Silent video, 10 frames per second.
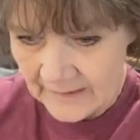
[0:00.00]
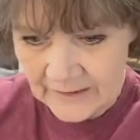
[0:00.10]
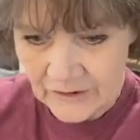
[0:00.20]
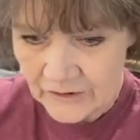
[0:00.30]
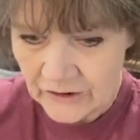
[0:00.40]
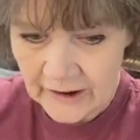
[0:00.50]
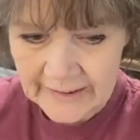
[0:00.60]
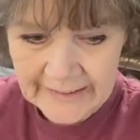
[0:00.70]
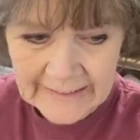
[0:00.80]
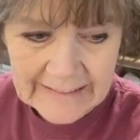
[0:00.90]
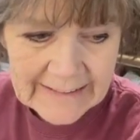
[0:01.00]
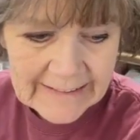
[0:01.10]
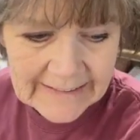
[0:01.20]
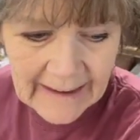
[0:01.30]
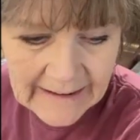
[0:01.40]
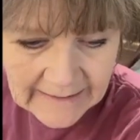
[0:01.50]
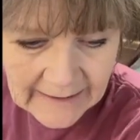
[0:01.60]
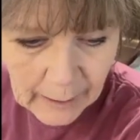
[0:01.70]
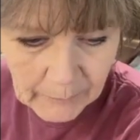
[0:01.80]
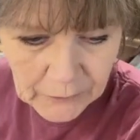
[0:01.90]
It's just insane
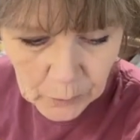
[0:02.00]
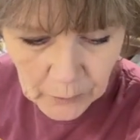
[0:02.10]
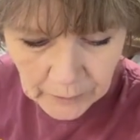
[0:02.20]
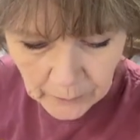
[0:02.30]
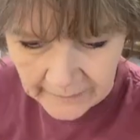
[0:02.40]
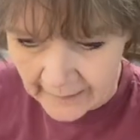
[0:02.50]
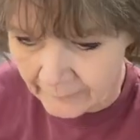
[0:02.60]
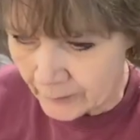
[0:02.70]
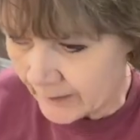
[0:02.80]
how much work we have